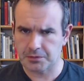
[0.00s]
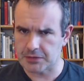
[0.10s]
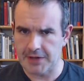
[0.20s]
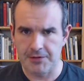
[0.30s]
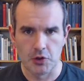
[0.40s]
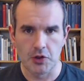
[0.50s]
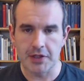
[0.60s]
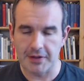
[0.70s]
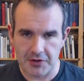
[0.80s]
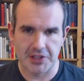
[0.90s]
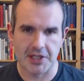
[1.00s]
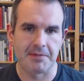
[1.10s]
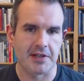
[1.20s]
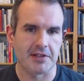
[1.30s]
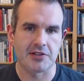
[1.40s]
If you're looking for
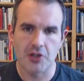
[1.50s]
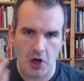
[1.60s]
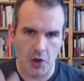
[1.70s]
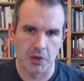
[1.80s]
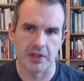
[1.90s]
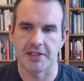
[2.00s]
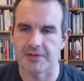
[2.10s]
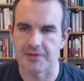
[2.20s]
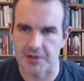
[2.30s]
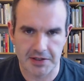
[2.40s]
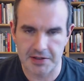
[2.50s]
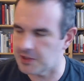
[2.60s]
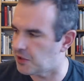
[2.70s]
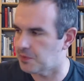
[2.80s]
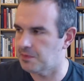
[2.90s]
something totally different, you
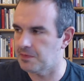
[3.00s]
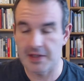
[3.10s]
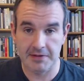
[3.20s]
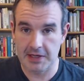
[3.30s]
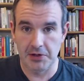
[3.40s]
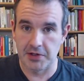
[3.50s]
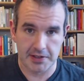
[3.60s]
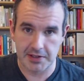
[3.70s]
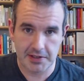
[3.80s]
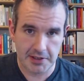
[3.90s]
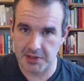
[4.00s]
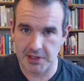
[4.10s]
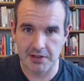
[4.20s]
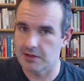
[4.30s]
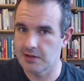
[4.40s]
know, here it is. I
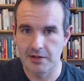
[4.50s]
mean,